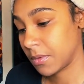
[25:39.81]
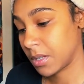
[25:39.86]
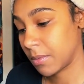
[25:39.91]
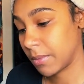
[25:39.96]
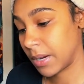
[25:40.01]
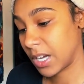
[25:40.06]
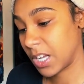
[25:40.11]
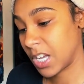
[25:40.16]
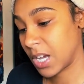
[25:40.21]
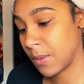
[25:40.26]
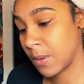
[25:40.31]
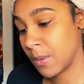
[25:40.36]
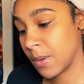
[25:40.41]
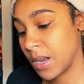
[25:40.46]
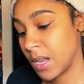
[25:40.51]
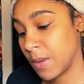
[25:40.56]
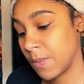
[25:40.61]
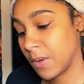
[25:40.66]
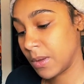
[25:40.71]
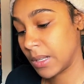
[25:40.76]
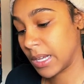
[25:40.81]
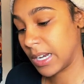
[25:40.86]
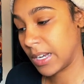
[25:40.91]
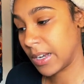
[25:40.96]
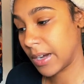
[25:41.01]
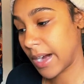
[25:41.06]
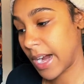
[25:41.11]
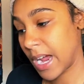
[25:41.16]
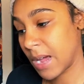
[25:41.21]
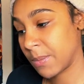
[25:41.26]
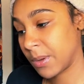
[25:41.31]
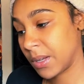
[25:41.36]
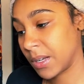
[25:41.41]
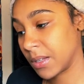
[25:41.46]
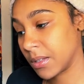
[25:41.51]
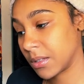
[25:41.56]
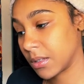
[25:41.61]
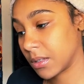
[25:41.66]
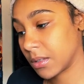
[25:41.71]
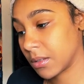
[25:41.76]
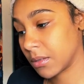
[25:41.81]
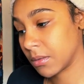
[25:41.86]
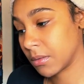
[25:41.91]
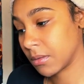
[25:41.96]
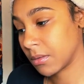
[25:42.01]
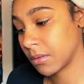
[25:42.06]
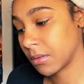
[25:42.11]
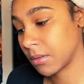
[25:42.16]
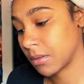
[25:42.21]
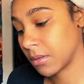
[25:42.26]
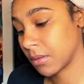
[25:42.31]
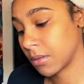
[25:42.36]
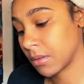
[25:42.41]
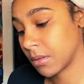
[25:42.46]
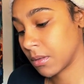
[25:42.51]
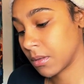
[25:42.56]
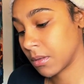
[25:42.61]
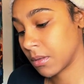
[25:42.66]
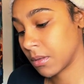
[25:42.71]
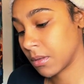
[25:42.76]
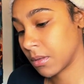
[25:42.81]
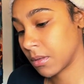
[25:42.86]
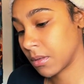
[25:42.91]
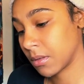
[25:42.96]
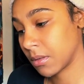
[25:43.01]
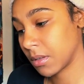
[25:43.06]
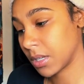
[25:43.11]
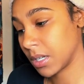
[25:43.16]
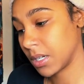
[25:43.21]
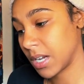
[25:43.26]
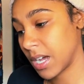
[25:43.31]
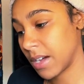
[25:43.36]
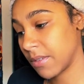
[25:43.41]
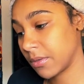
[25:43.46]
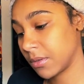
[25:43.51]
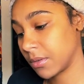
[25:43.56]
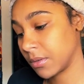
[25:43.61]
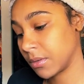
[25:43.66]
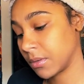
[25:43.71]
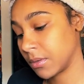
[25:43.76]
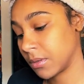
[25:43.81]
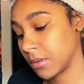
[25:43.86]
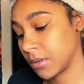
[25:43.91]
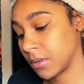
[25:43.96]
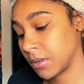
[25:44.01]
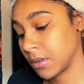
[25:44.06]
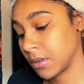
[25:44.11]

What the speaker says: Somebody could be manipulating their happiness. The Devil.